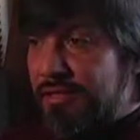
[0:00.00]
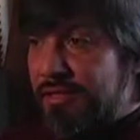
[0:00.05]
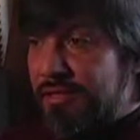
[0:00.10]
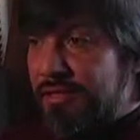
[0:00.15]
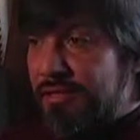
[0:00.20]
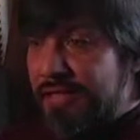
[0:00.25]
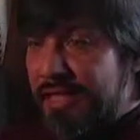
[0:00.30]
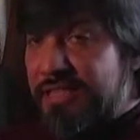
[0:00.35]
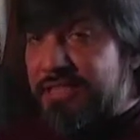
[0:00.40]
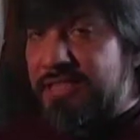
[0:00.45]

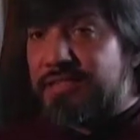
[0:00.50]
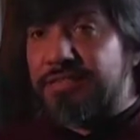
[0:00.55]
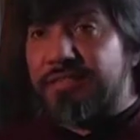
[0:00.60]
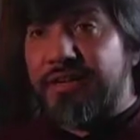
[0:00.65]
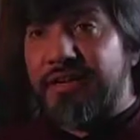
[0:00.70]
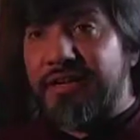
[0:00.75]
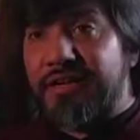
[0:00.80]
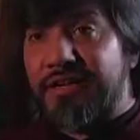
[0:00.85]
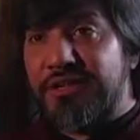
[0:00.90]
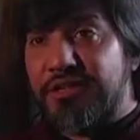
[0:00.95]

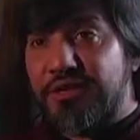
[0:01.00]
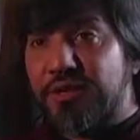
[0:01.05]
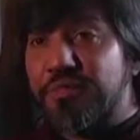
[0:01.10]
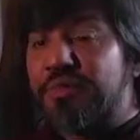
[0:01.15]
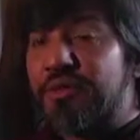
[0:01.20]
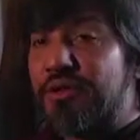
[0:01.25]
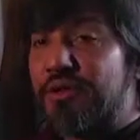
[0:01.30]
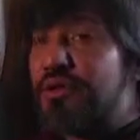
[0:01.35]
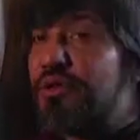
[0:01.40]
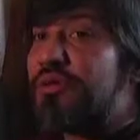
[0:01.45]
necessary to
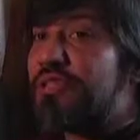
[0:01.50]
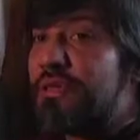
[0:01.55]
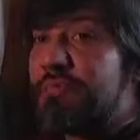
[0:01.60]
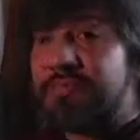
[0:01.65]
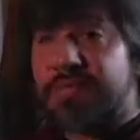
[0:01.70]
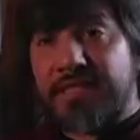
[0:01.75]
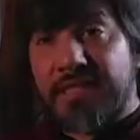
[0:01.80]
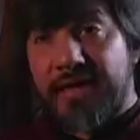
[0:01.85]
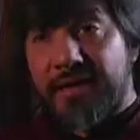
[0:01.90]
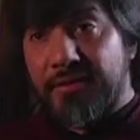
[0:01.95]
produce some
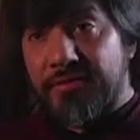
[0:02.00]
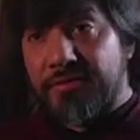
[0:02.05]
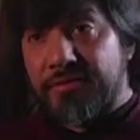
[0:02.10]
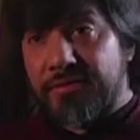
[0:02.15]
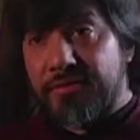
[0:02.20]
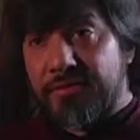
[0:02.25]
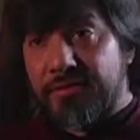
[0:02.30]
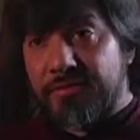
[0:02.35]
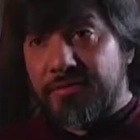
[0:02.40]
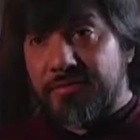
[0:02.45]

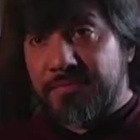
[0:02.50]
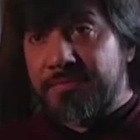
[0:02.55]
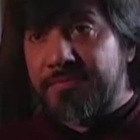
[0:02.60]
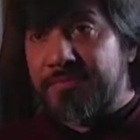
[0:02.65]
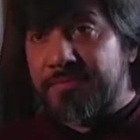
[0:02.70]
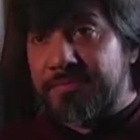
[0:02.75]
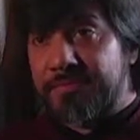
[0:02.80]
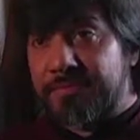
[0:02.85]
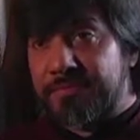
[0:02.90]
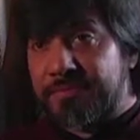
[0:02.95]
sounds.
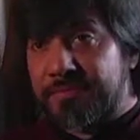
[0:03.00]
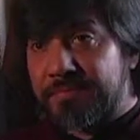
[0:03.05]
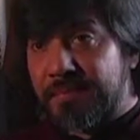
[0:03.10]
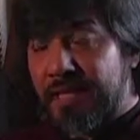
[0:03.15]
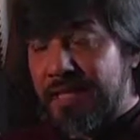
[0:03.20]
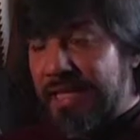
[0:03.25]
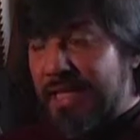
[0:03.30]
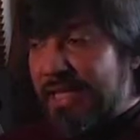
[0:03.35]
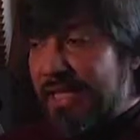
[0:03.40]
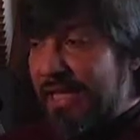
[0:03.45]

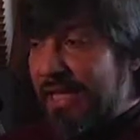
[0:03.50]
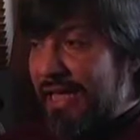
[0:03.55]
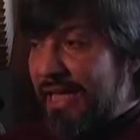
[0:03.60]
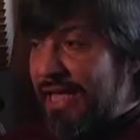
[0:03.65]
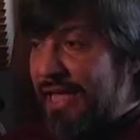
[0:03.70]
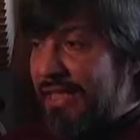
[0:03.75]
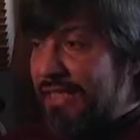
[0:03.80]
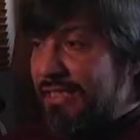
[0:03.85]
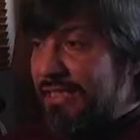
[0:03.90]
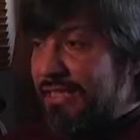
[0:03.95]

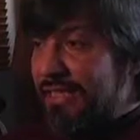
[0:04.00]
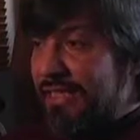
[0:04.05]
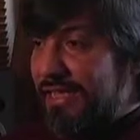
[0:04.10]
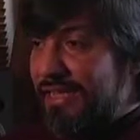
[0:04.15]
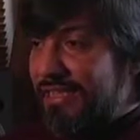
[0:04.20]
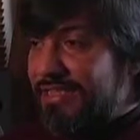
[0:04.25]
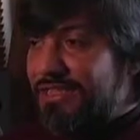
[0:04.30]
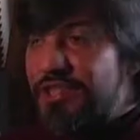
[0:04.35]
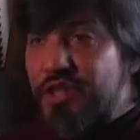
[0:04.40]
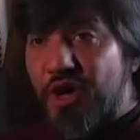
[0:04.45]
And
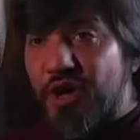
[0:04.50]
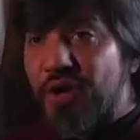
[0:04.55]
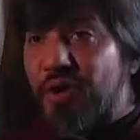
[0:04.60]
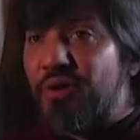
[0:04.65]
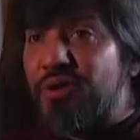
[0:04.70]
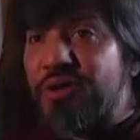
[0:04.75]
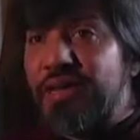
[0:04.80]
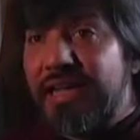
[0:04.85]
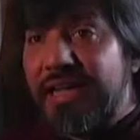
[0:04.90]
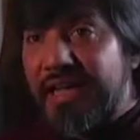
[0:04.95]
it's not
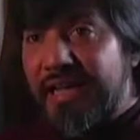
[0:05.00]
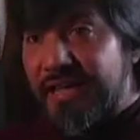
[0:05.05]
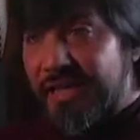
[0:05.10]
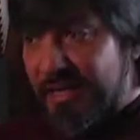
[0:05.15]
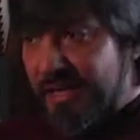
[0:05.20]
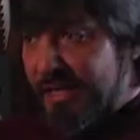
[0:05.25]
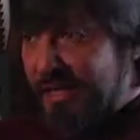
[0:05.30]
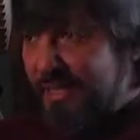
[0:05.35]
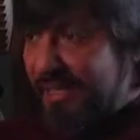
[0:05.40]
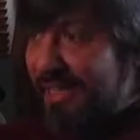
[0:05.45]
only
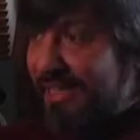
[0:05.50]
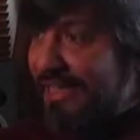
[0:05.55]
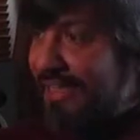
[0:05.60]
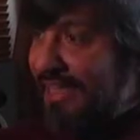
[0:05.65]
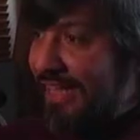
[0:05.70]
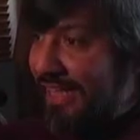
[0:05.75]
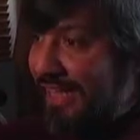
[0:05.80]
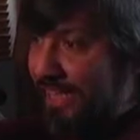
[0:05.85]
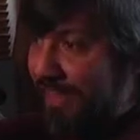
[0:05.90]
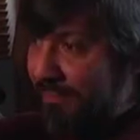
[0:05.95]

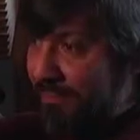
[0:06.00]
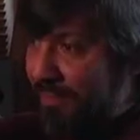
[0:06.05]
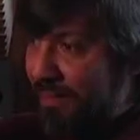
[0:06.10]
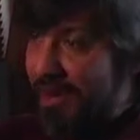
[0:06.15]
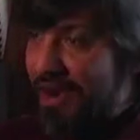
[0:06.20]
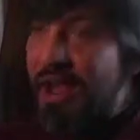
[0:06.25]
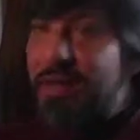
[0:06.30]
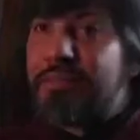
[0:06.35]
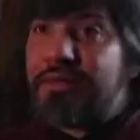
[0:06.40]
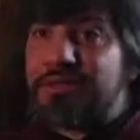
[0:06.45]
the
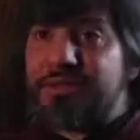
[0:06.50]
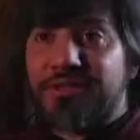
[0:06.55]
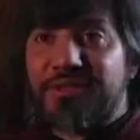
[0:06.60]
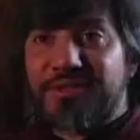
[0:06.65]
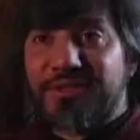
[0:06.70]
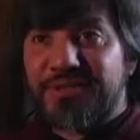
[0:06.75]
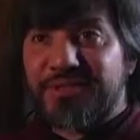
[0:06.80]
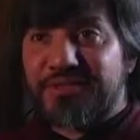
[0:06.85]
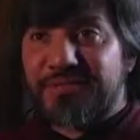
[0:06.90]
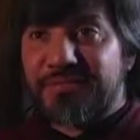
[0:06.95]

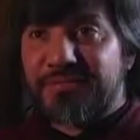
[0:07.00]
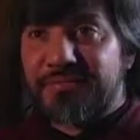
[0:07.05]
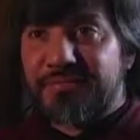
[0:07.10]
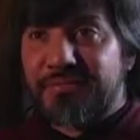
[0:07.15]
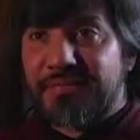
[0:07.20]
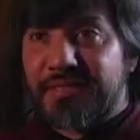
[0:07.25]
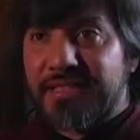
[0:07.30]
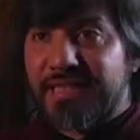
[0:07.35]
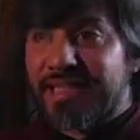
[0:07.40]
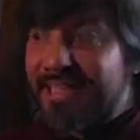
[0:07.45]
parameters,
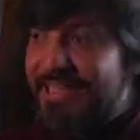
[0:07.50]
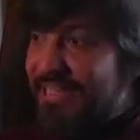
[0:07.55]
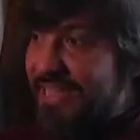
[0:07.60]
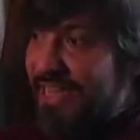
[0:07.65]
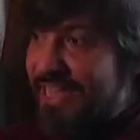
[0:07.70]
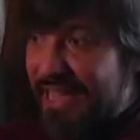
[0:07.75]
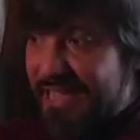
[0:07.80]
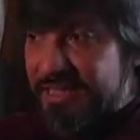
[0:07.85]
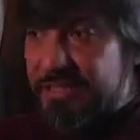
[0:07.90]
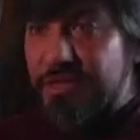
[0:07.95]
it's
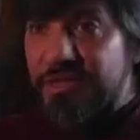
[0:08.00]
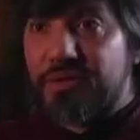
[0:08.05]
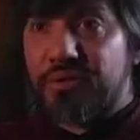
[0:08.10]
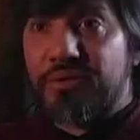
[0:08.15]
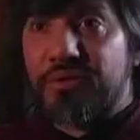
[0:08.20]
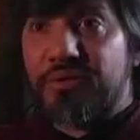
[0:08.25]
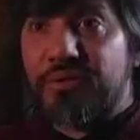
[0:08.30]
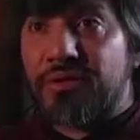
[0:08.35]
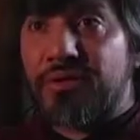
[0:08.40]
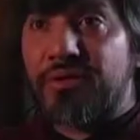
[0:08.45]
an
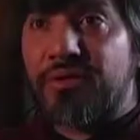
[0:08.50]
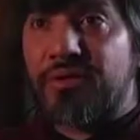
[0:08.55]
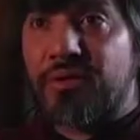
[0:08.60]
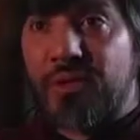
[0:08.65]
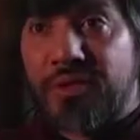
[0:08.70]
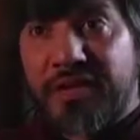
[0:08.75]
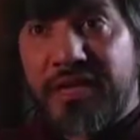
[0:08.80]
attitude with